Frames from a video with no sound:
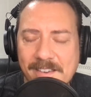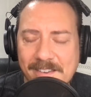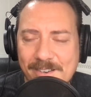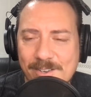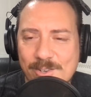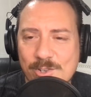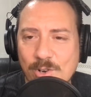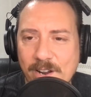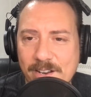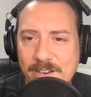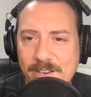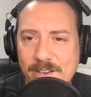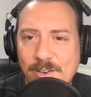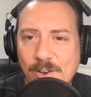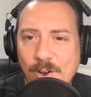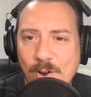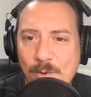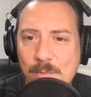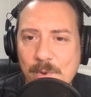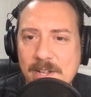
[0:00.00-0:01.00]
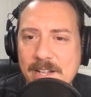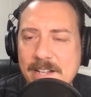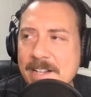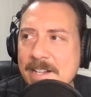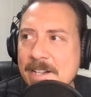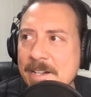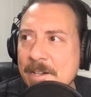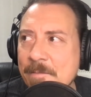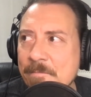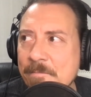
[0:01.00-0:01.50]
trying to cope.
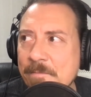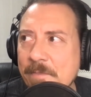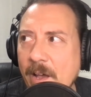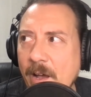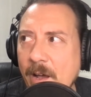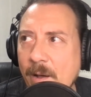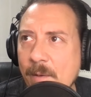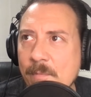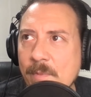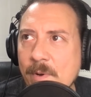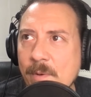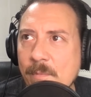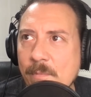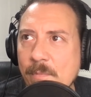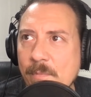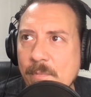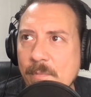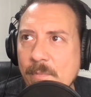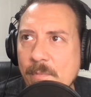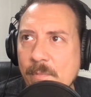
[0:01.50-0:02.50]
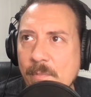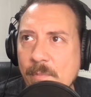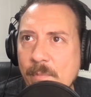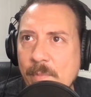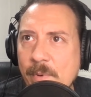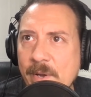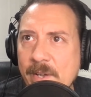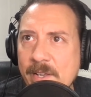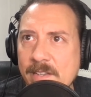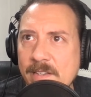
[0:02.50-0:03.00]
But